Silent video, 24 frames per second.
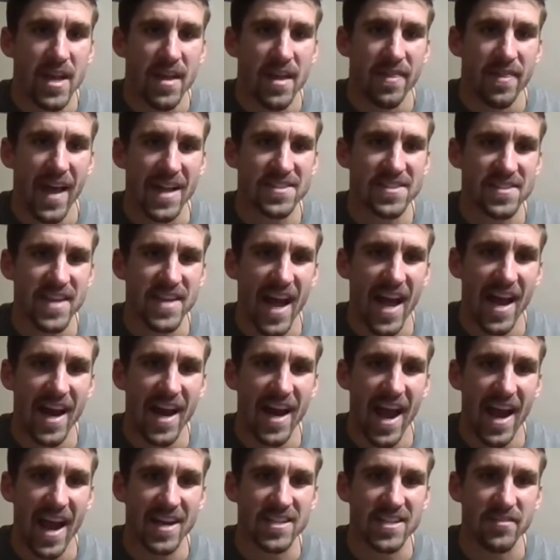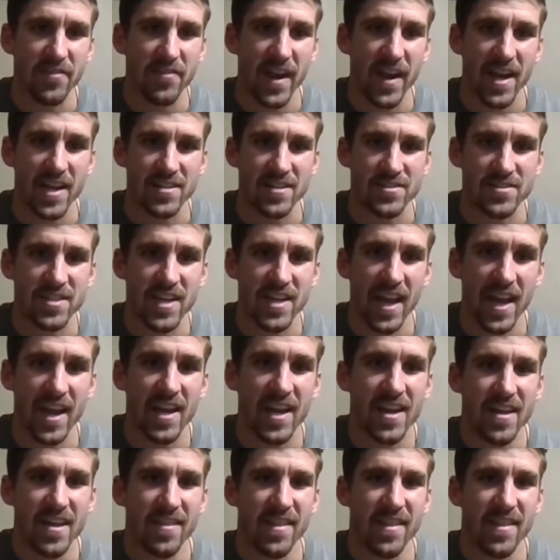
that's not active hands, okay?